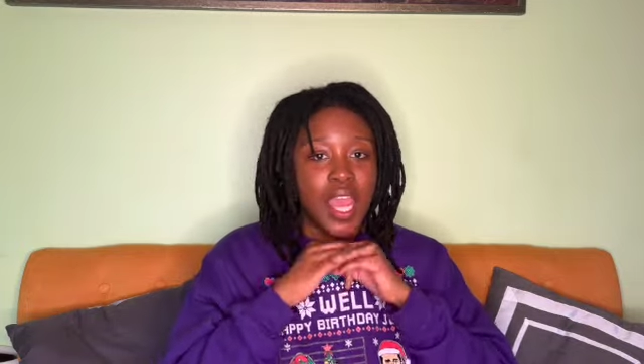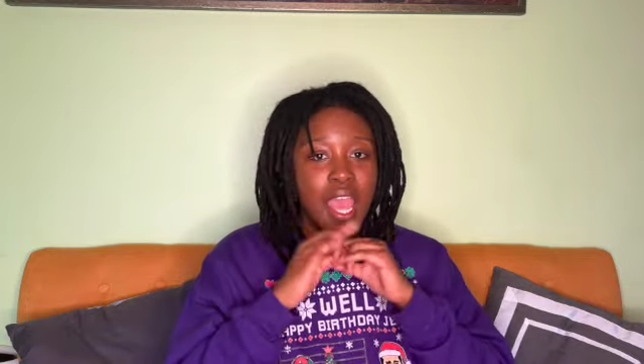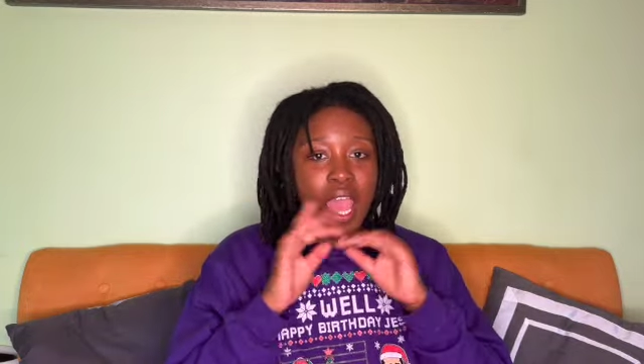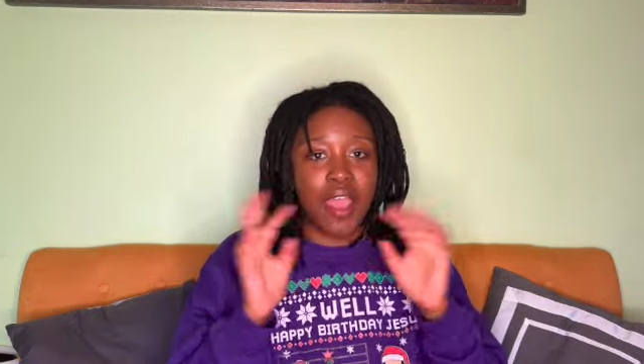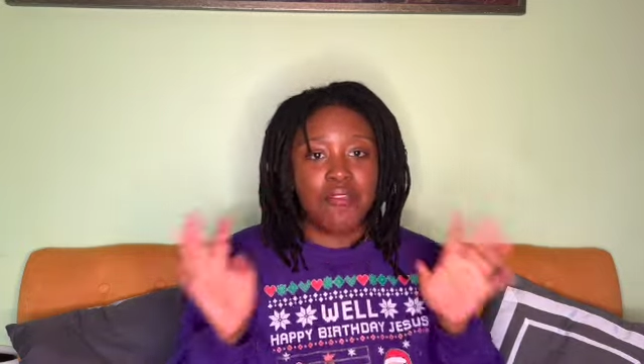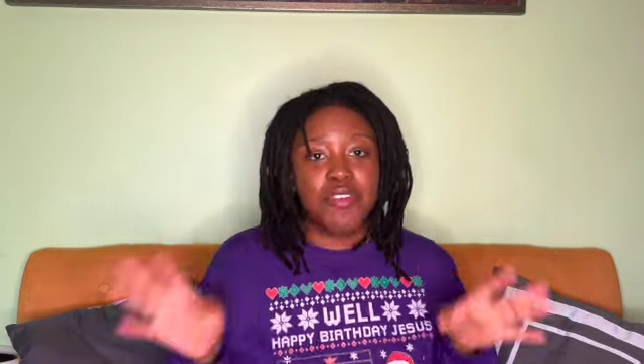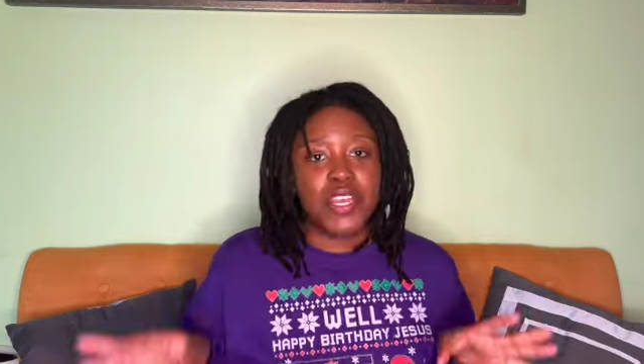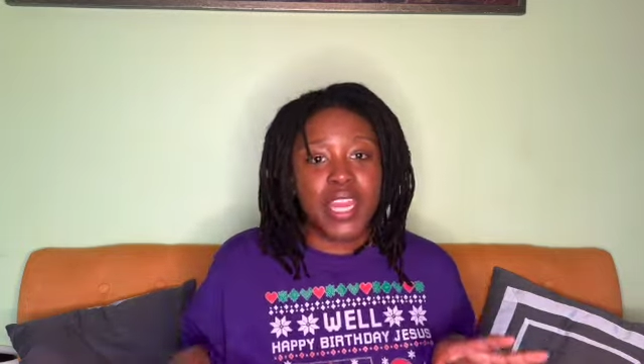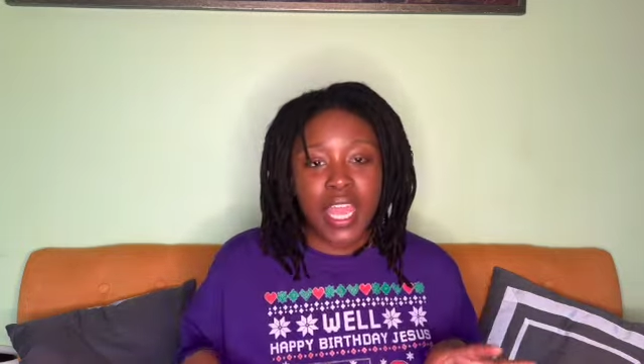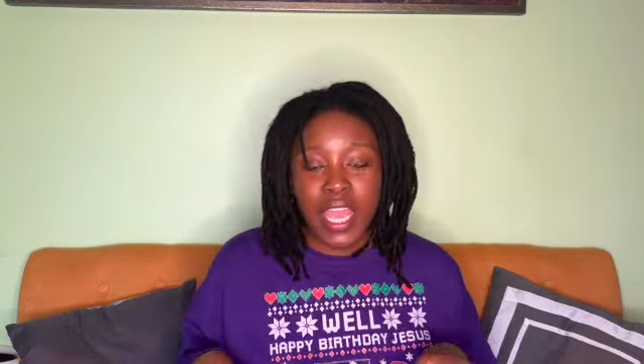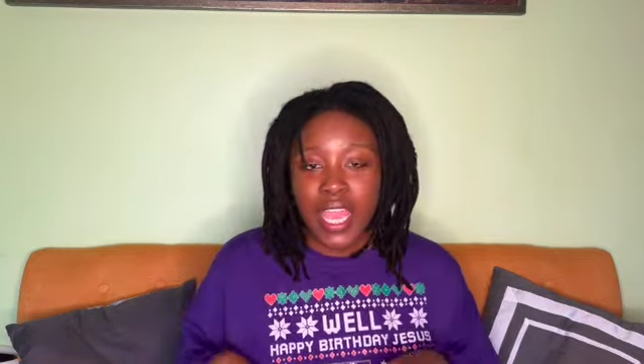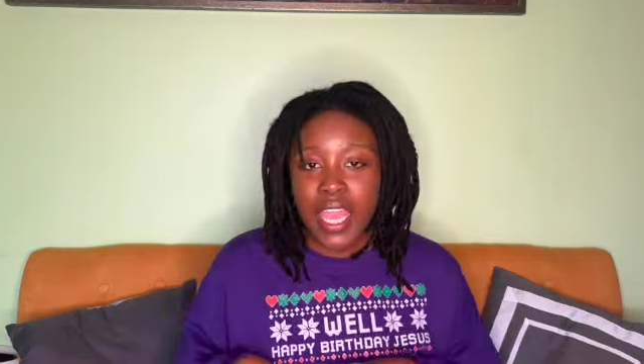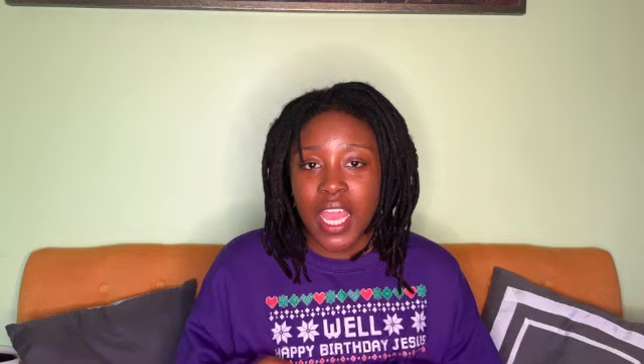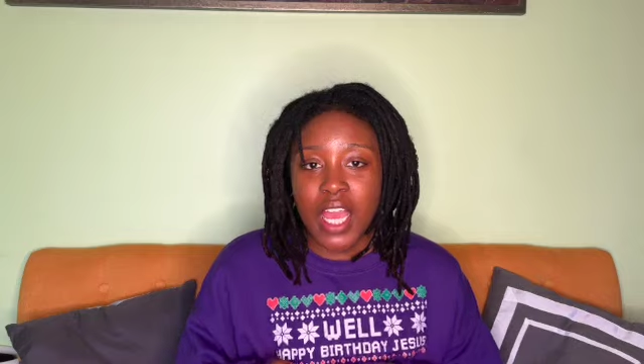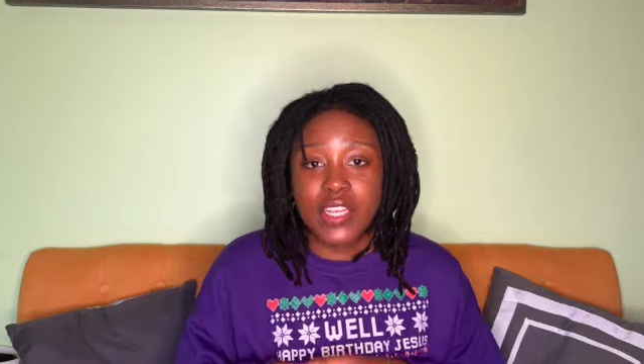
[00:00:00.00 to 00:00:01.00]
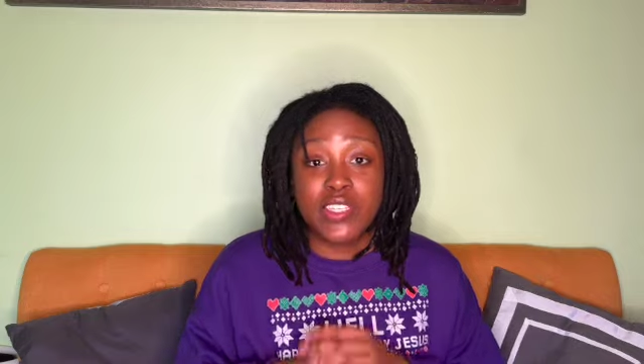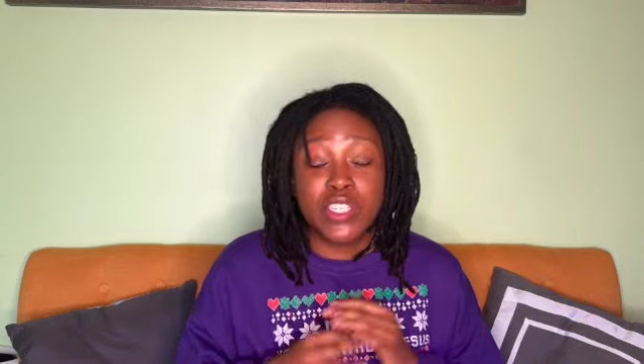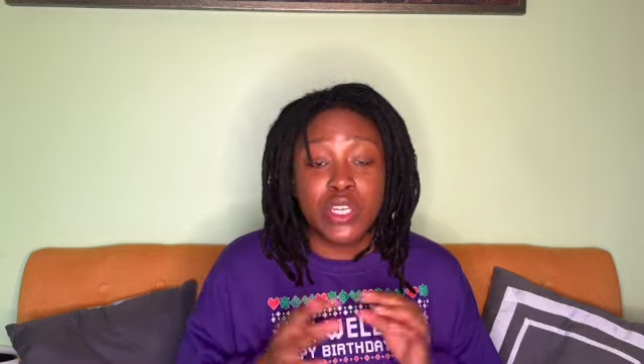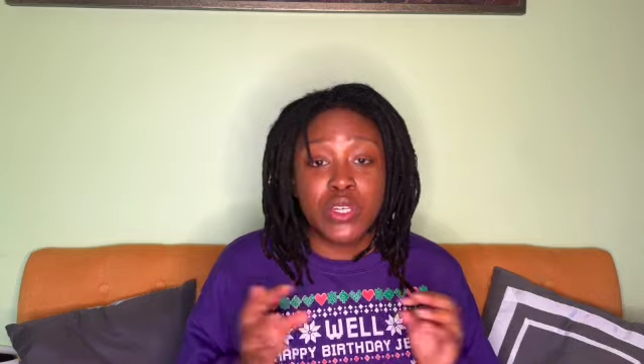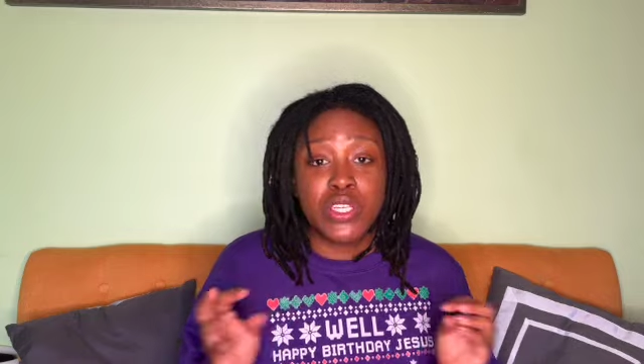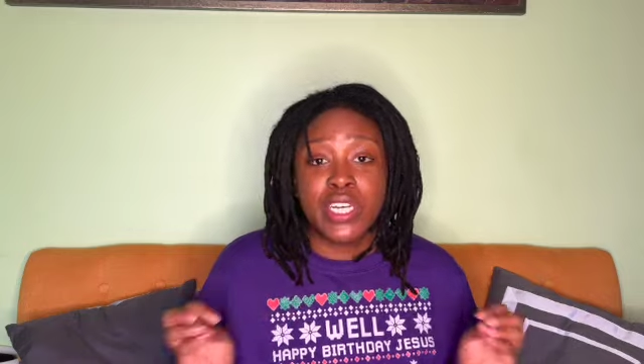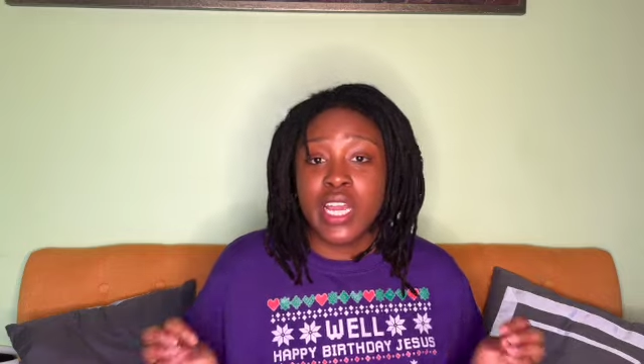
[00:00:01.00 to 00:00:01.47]
every day
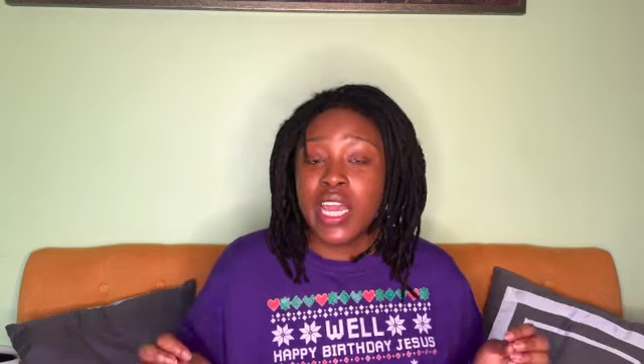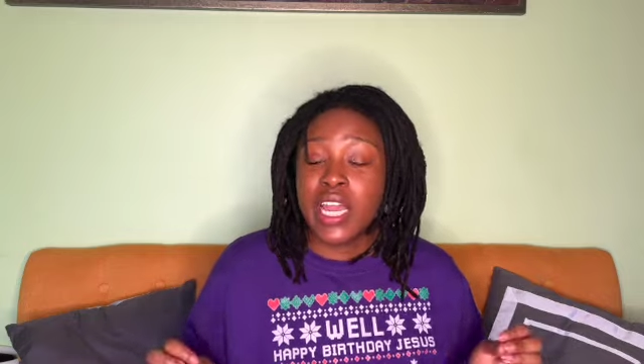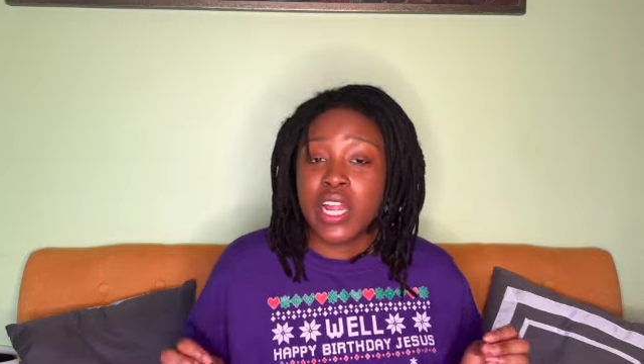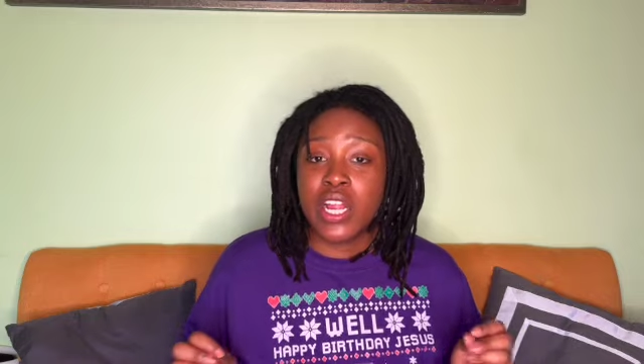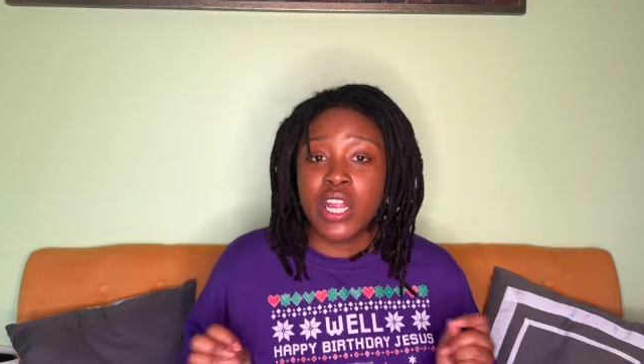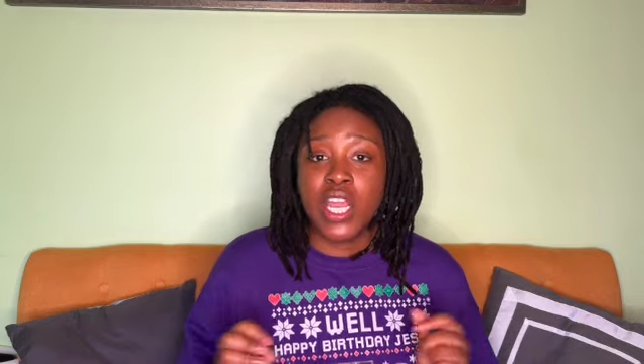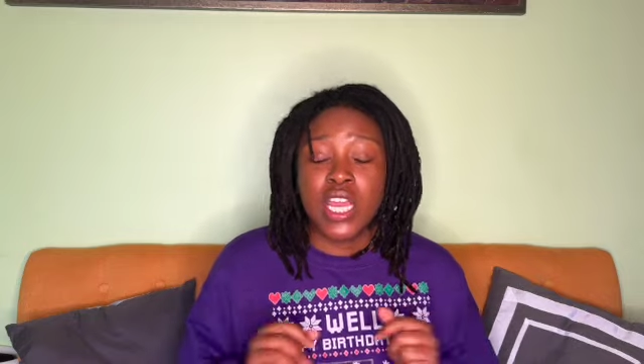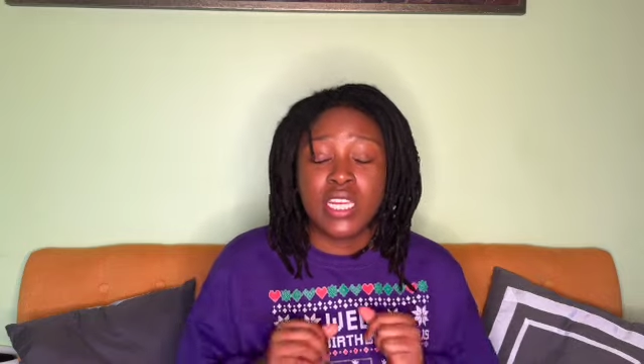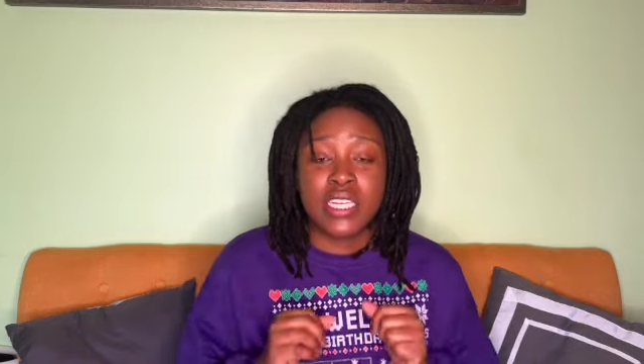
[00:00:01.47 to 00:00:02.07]
until your hair